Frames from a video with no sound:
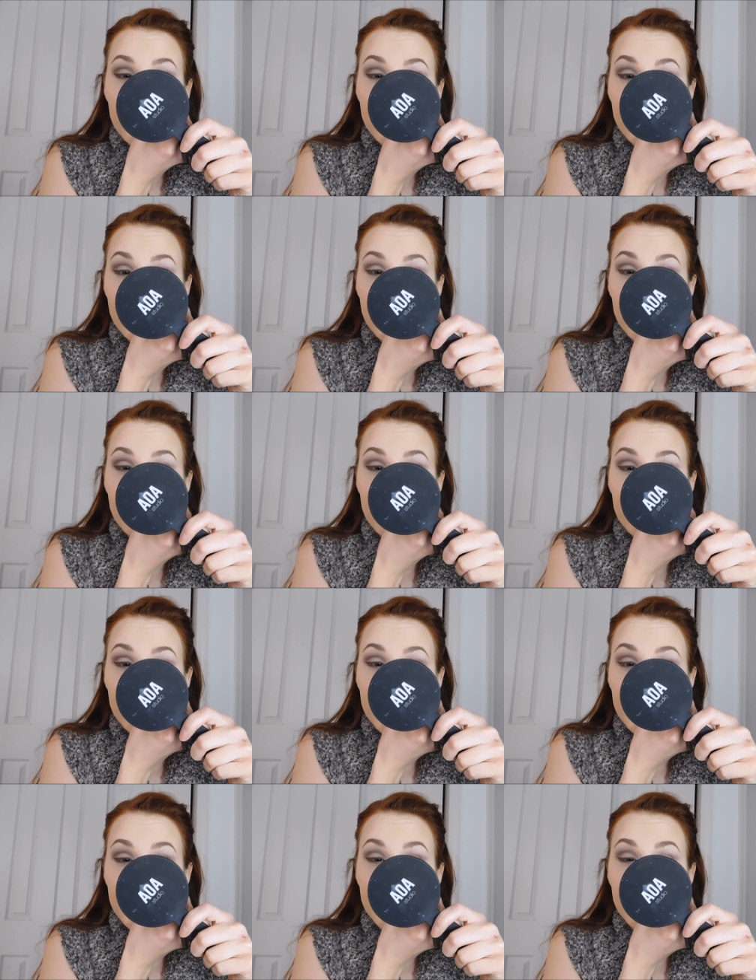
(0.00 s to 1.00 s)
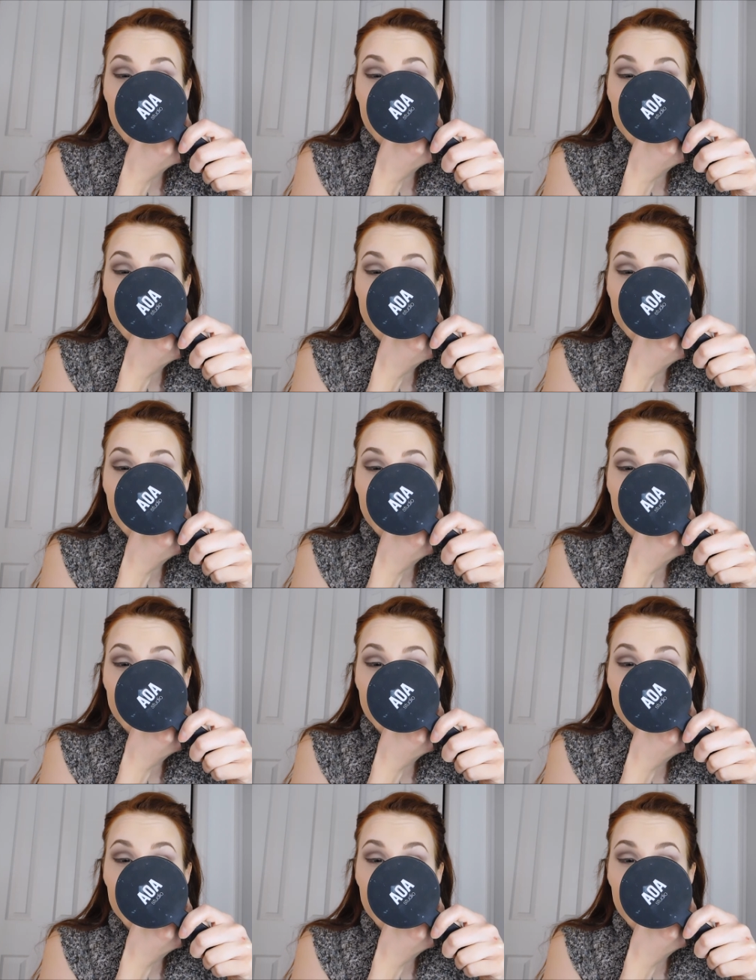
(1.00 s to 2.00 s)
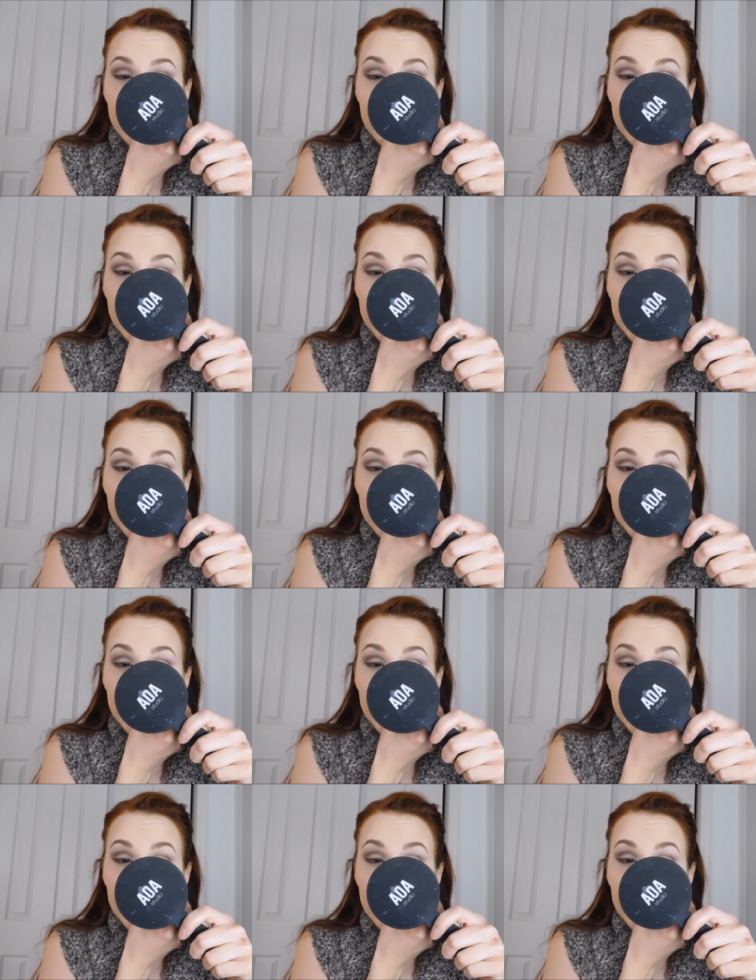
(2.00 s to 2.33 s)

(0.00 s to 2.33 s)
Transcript: Zofran, which I wasn't super